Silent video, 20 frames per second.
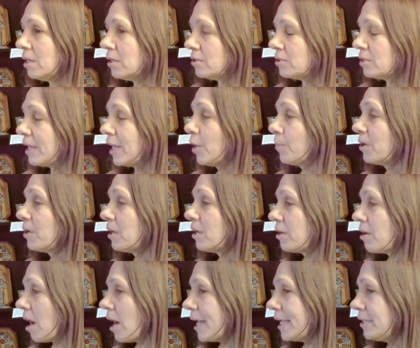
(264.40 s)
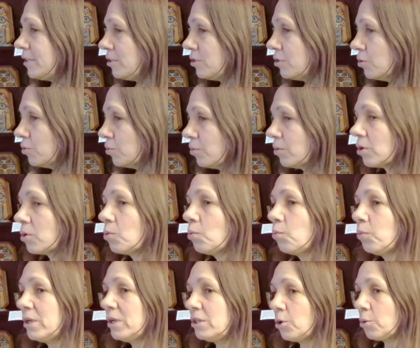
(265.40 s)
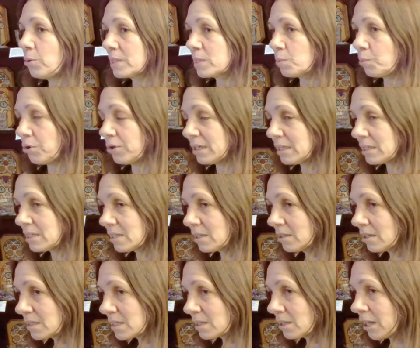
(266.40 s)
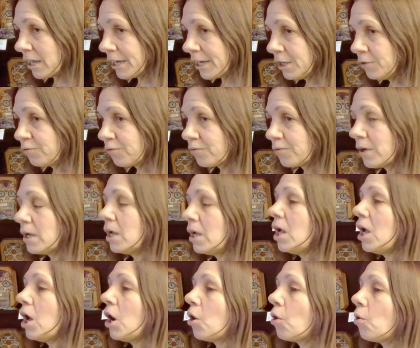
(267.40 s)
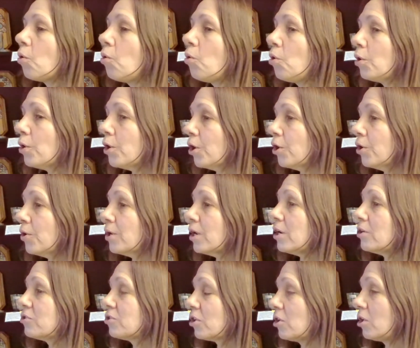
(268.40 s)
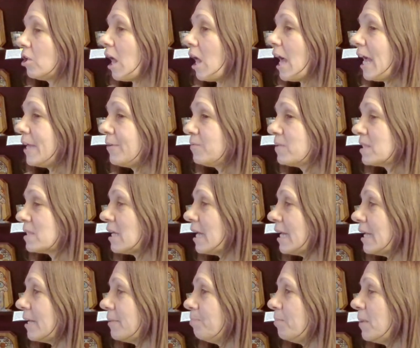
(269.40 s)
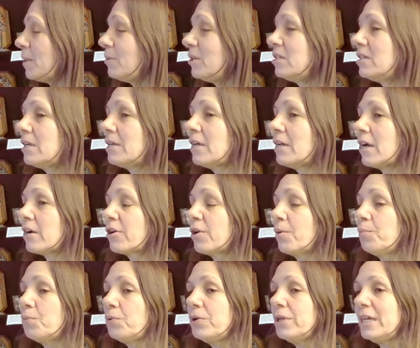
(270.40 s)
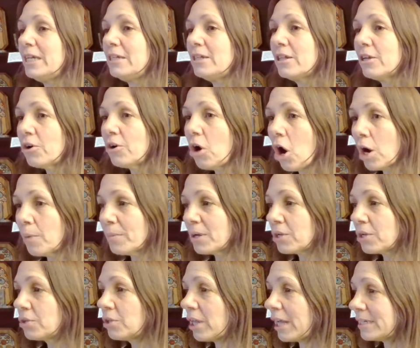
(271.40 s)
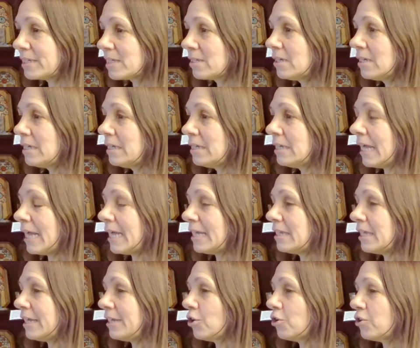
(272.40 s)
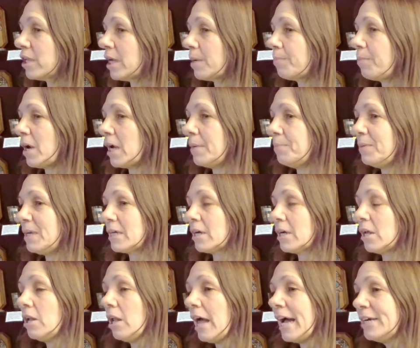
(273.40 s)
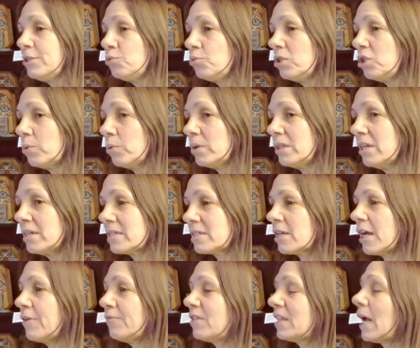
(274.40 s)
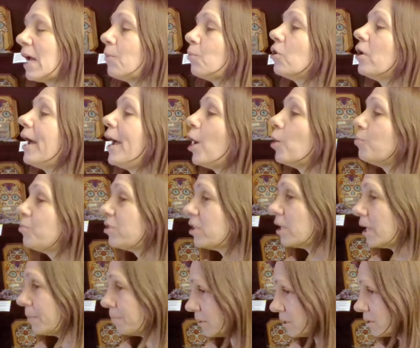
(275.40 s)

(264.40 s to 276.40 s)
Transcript: to help guide you with your experience in this life or the lives that maybe did not complete their karmic lesson and they know that by being aligned with you in this life that will help them